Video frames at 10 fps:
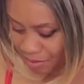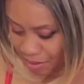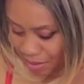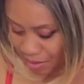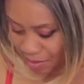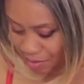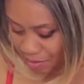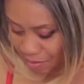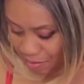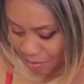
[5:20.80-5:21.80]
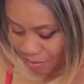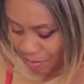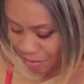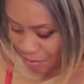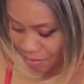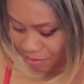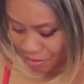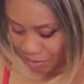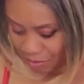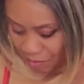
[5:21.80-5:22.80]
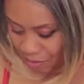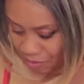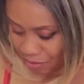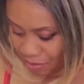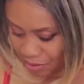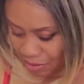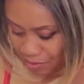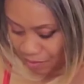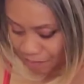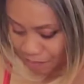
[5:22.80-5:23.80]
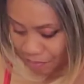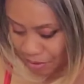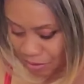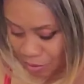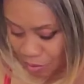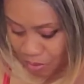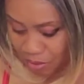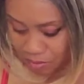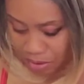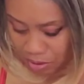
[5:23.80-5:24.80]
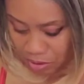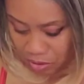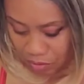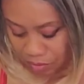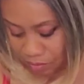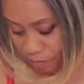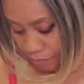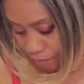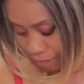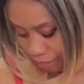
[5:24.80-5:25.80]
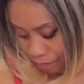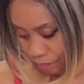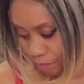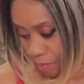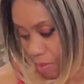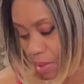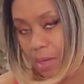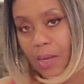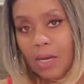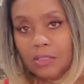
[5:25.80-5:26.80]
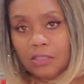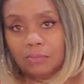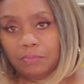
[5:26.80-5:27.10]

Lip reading: Okay? Throw it right on in there. This is going to be your mixture. Got your